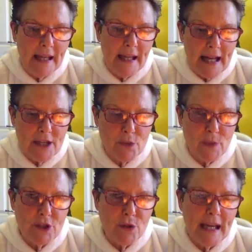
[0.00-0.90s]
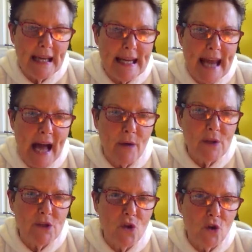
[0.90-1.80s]
As we're doing it now,
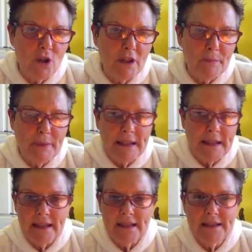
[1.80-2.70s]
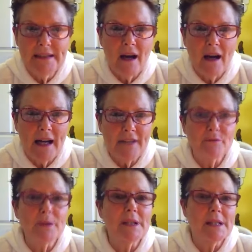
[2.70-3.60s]
it's not going to be live
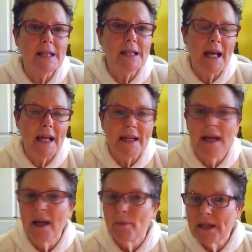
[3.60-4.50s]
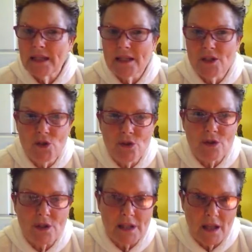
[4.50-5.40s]
per se, but it's as good
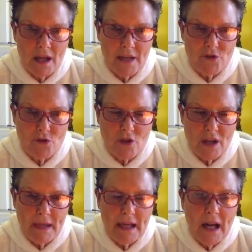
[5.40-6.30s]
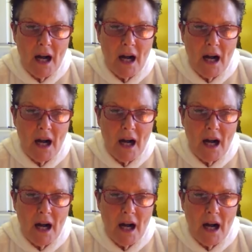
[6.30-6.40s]
as live streaming.